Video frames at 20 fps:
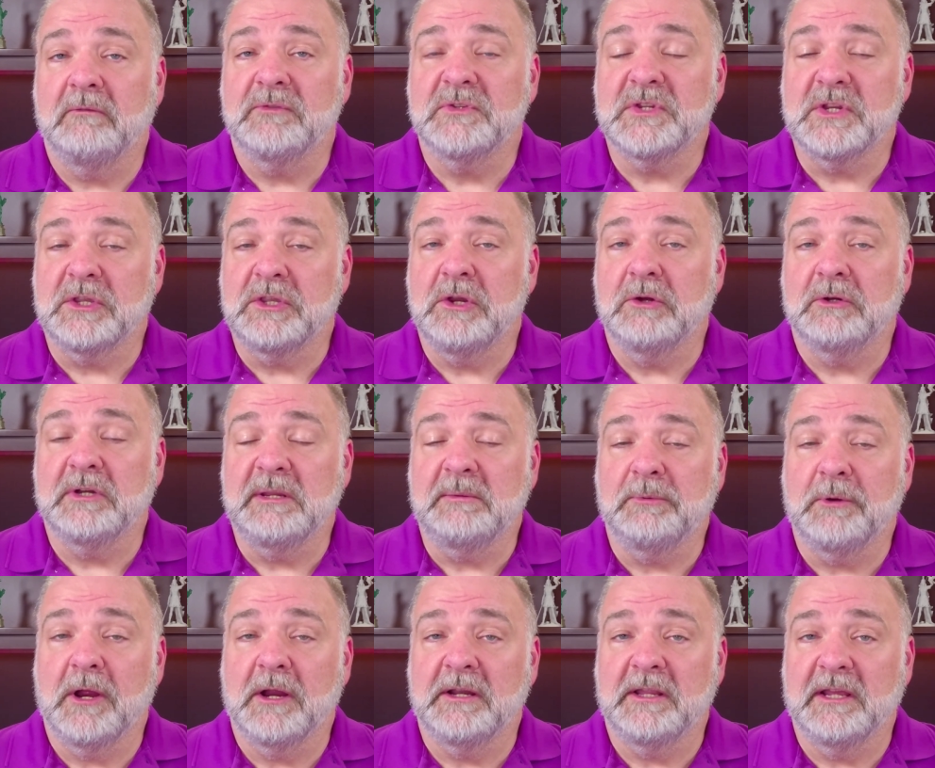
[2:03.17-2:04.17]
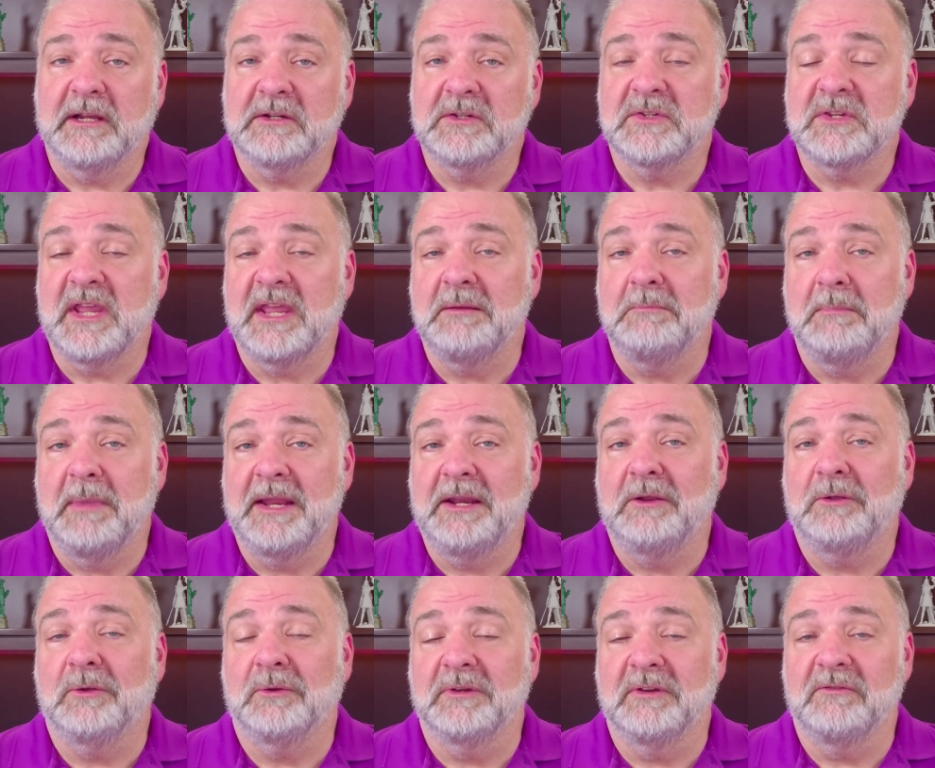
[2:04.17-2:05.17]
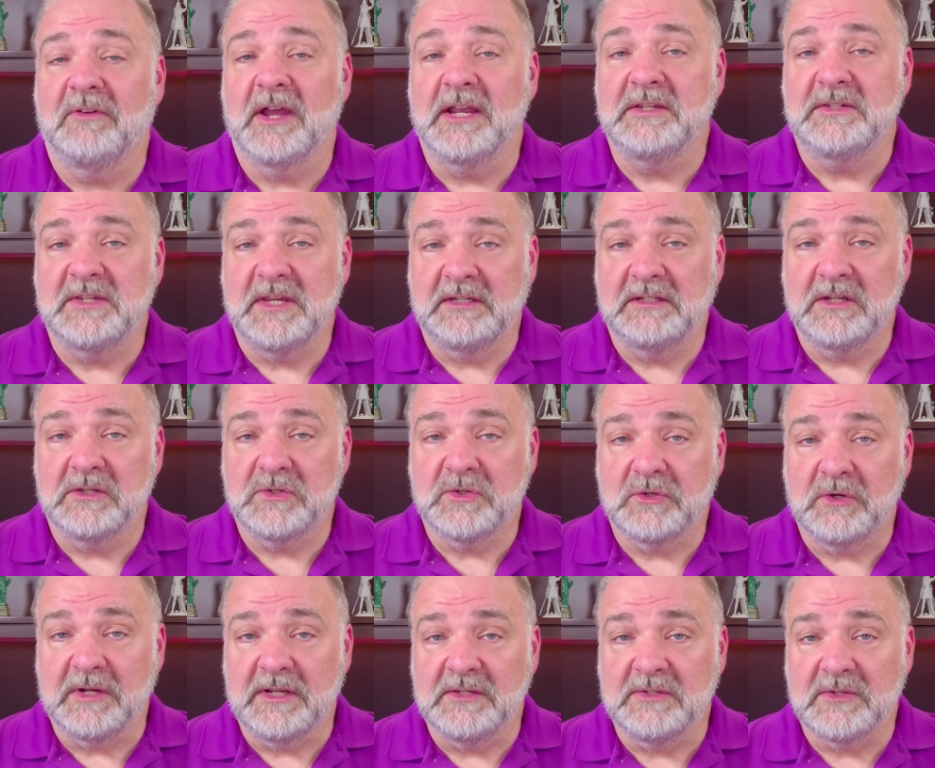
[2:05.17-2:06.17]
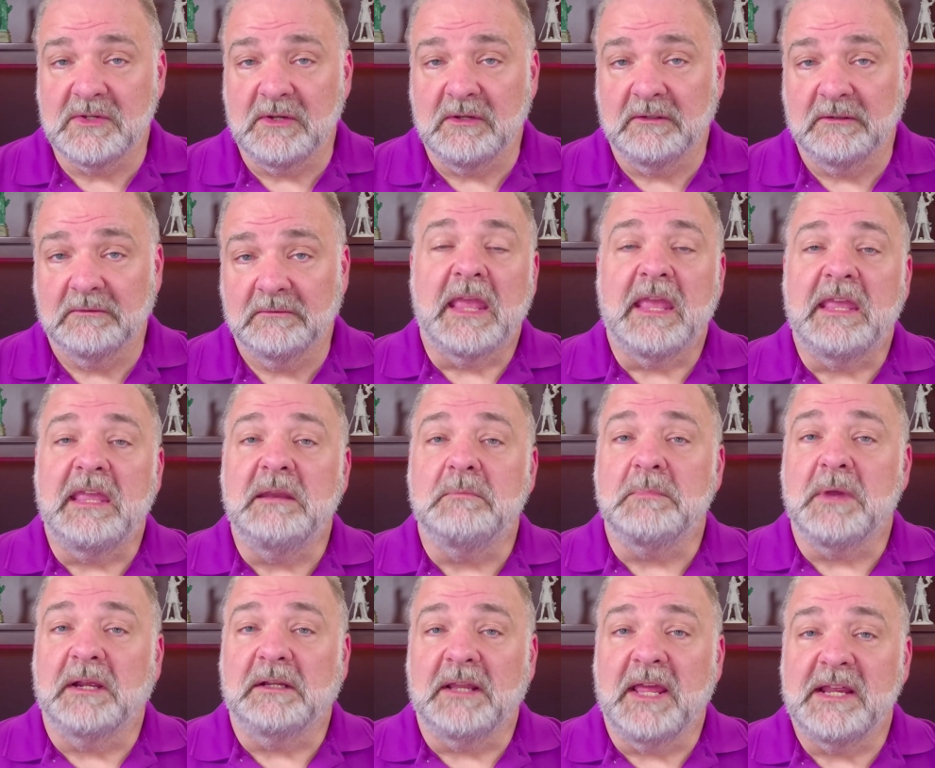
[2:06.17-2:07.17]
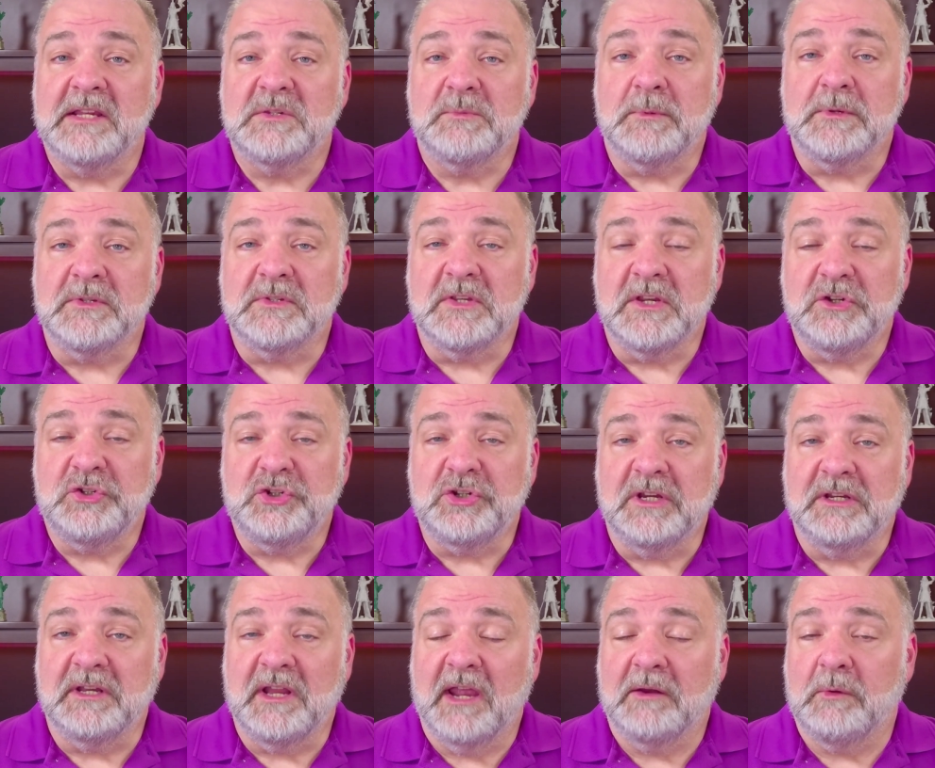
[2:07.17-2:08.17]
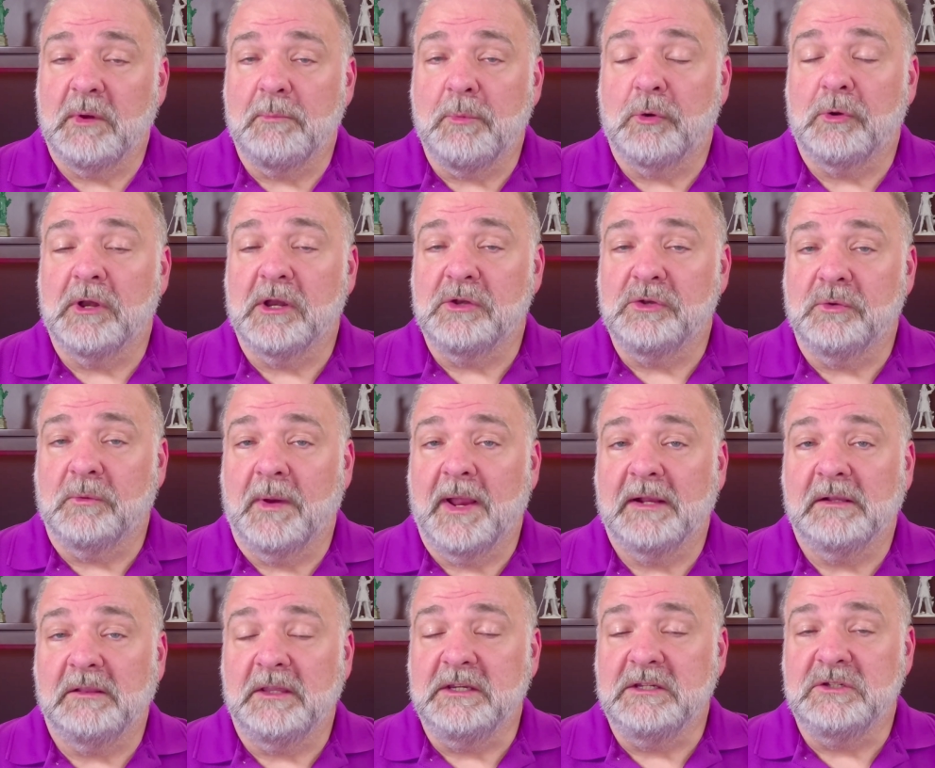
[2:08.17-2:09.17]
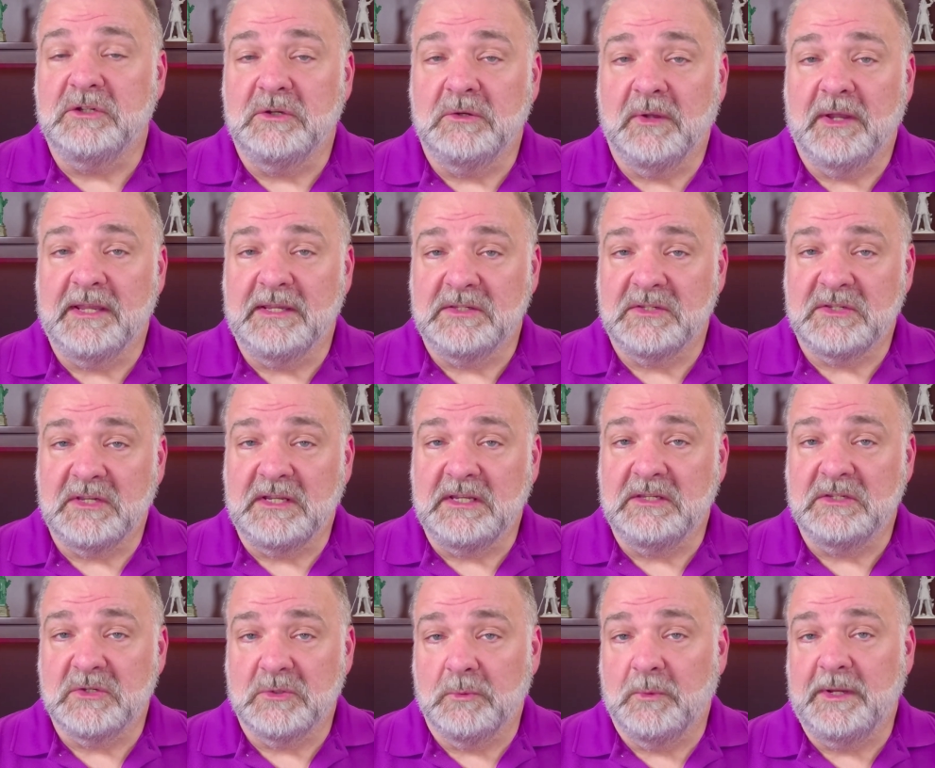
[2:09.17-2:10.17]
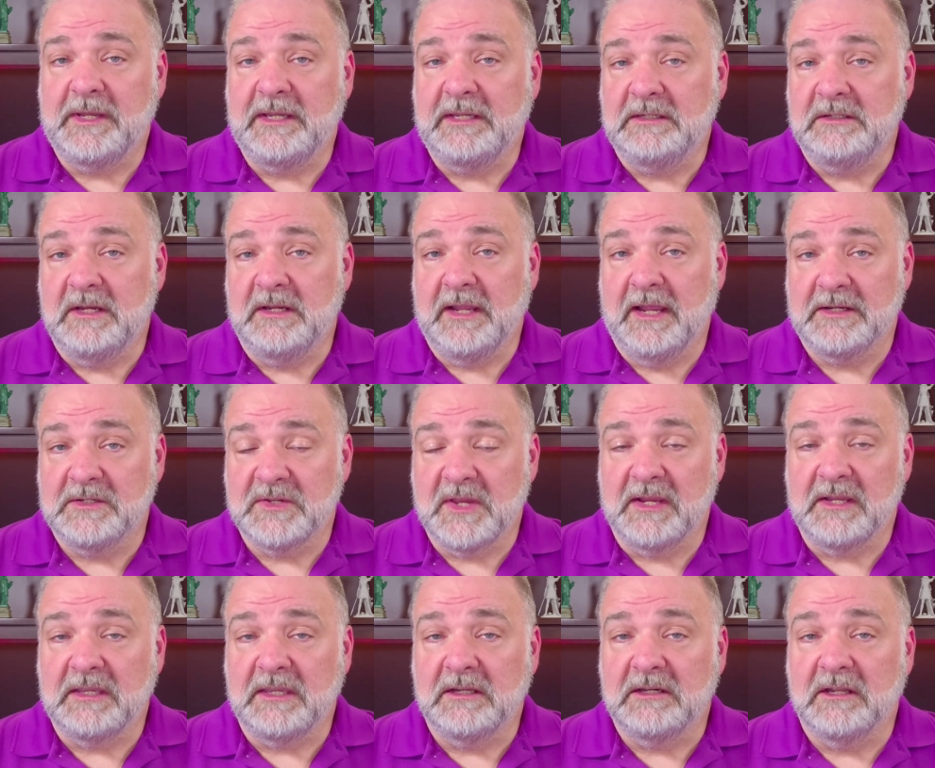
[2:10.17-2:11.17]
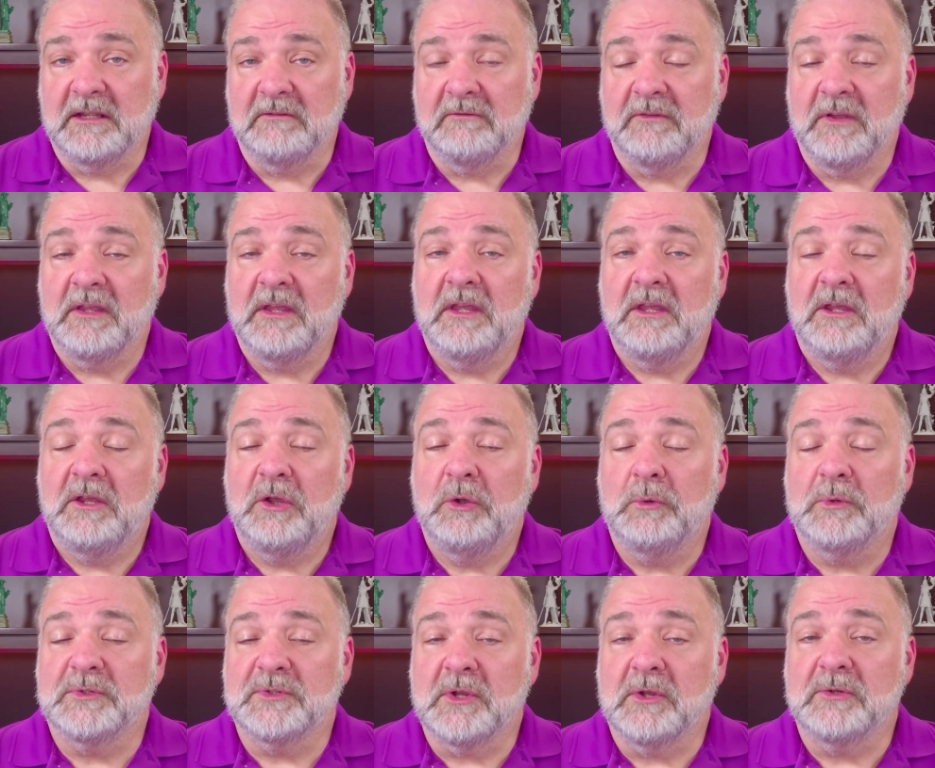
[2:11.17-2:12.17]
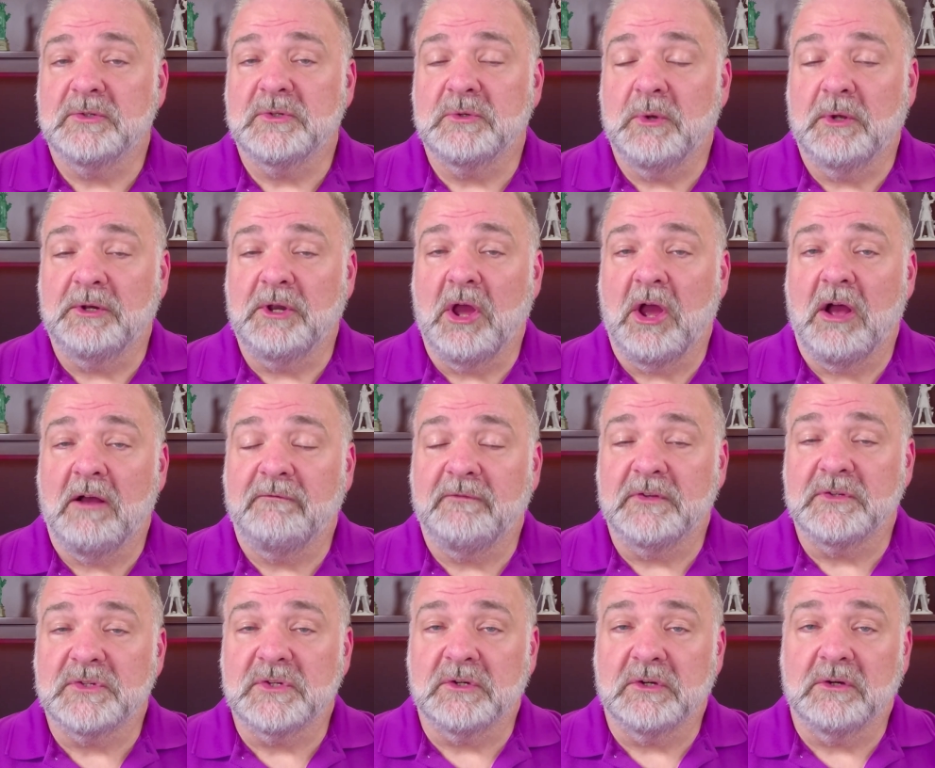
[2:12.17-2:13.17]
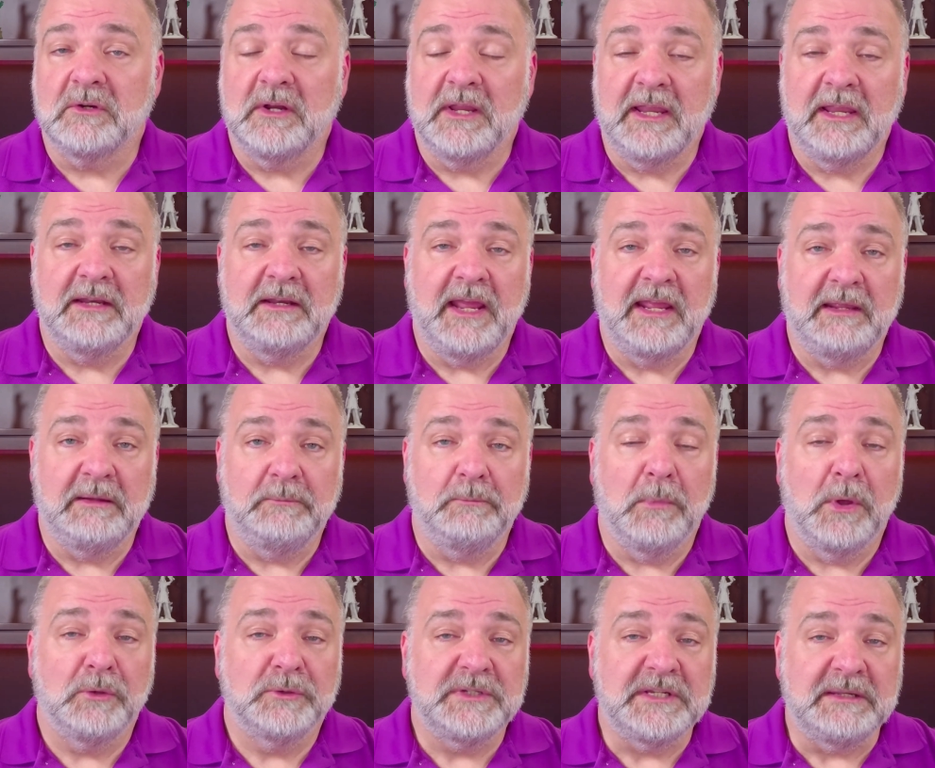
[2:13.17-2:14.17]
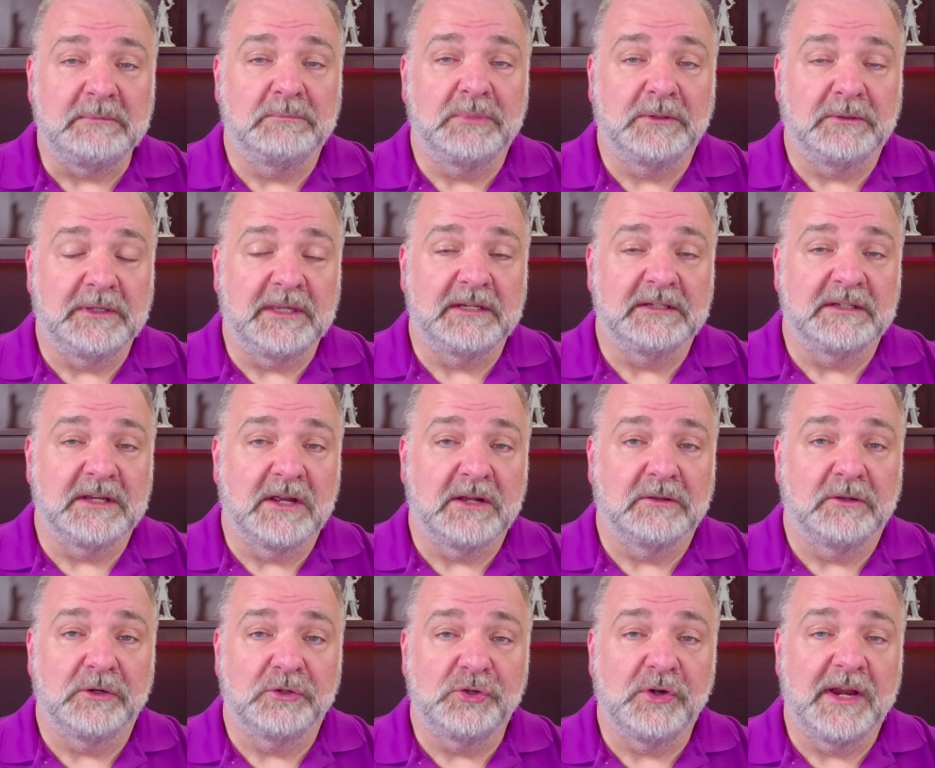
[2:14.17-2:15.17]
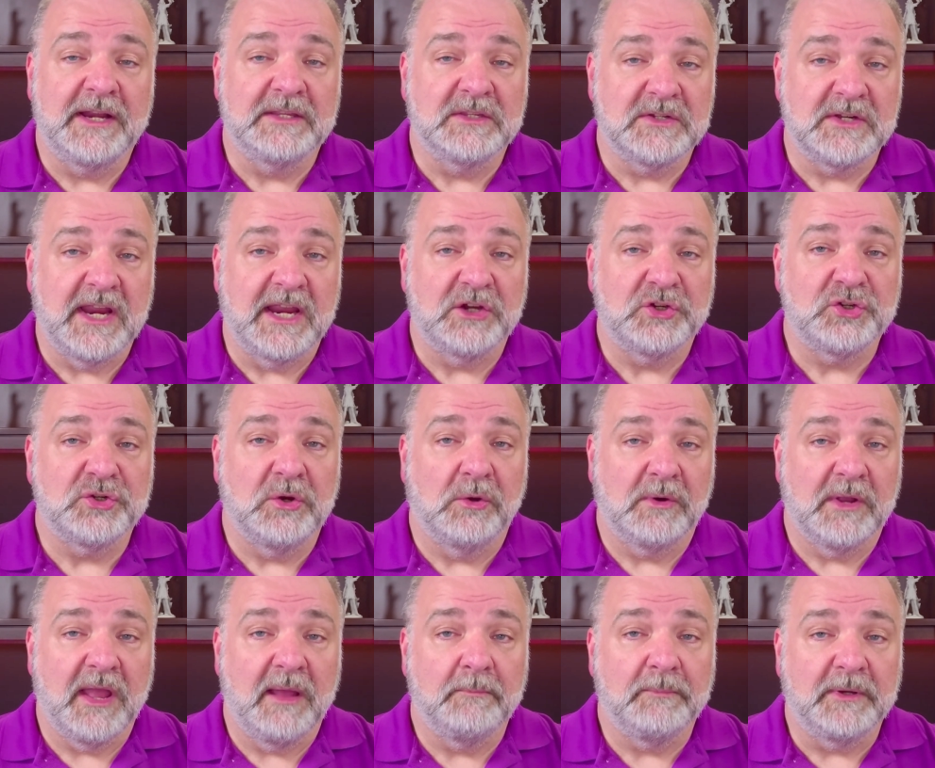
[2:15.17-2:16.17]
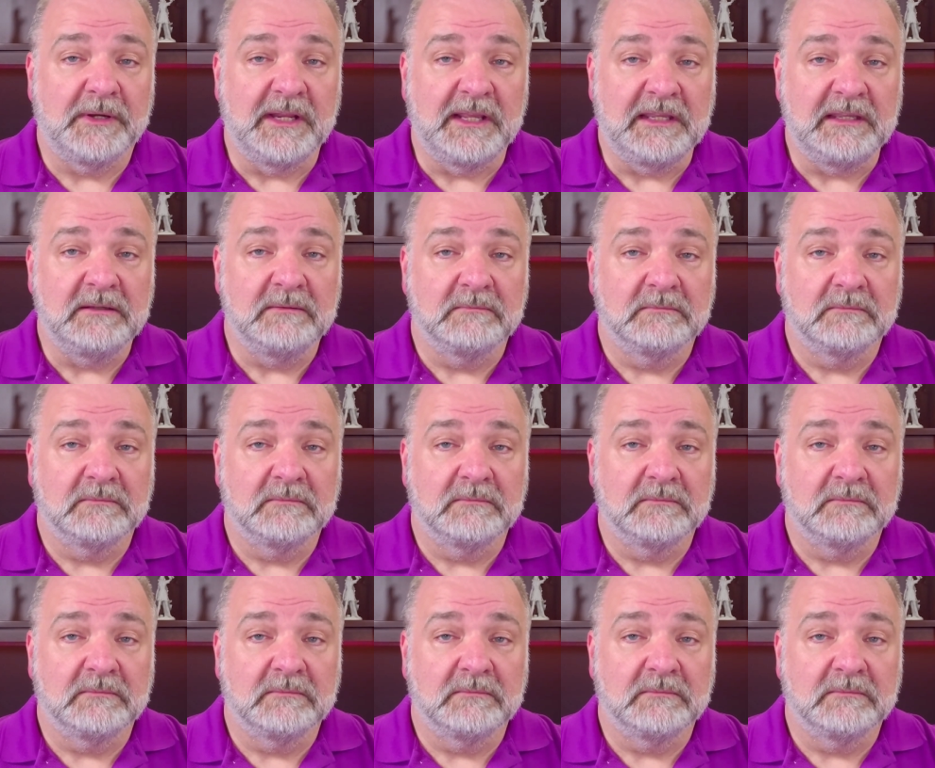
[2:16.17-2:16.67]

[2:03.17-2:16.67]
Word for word: security products, and medical device industries. In my last position, I reported directly to a C-suite executive who was also an officer in a multi-billion dollar transnational company.